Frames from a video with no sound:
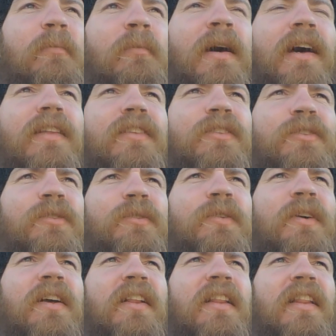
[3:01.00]
Matthew,
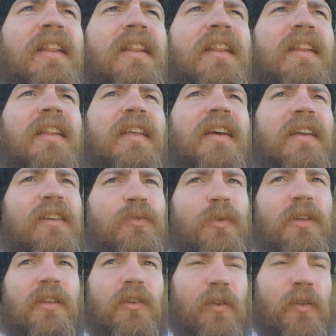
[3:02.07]
and it's one of the